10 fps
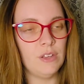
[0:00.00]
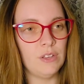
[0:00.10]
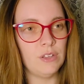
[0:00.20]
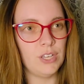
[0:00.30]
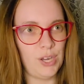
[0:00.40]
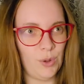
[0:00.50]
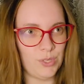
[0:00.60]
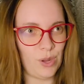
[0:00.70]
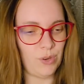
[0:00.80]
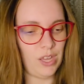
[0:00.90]
You know,
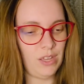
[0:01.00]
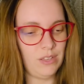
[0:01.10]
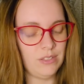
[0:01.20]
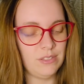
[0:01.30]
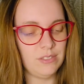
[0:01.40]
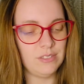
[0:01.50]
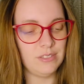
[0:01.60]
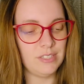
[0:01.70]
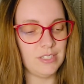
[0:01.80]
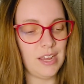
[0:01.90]
Tony,
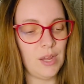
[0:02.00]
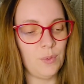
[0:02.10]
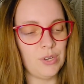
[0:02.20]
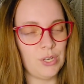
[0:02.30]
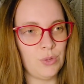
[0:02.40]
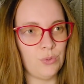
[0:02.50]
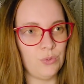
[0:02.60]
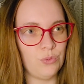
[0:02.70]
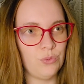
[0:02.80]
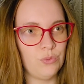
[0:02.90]
today when you
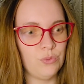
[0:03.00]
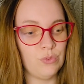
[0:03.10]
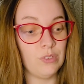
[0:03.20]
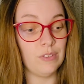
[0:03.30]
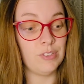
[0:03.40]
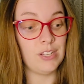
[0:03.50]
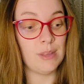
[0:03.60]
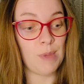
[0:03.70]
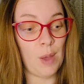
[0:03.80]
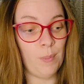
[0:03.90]
lifted
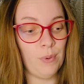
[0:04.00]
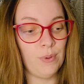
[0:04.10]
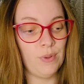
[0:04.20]
them up,